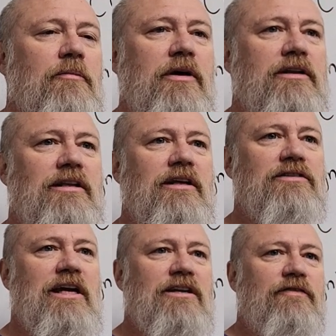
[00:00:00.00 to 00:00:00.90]
But then
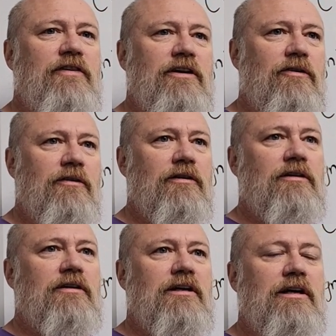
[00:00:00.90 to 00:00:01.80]
they'll tend to feel
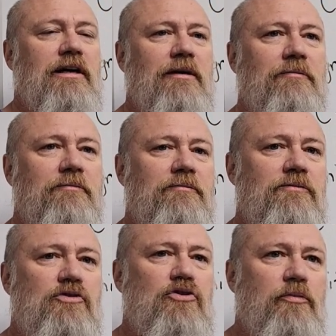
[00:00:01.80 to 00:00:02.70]
um,
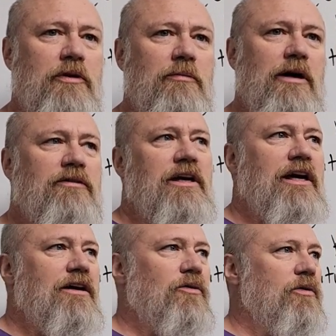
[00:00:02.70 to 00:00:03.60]
stupid about
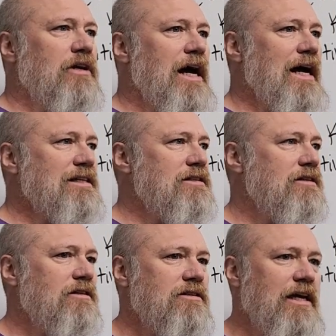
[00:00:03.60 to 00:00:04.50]
that or not
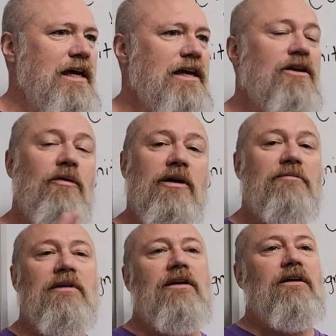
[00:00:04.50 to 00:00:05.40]
say, hey, you know
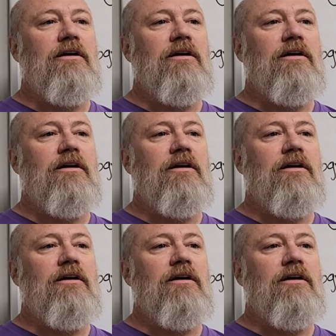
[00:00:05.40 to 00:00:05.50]
what?